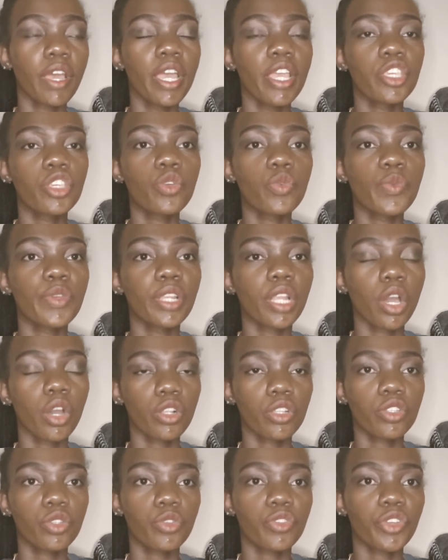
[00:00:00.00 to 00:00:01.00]
you will
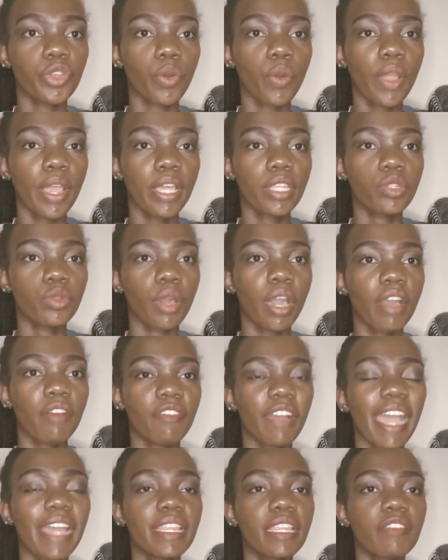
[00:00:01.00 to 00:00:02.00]
also require to have
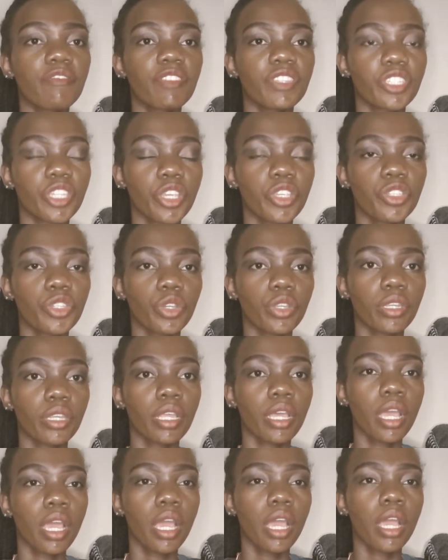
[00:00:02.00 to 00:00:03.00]
an invitation
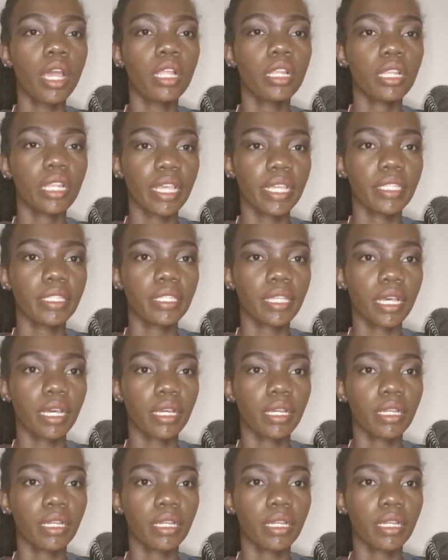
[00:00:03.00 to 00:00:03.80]
letter.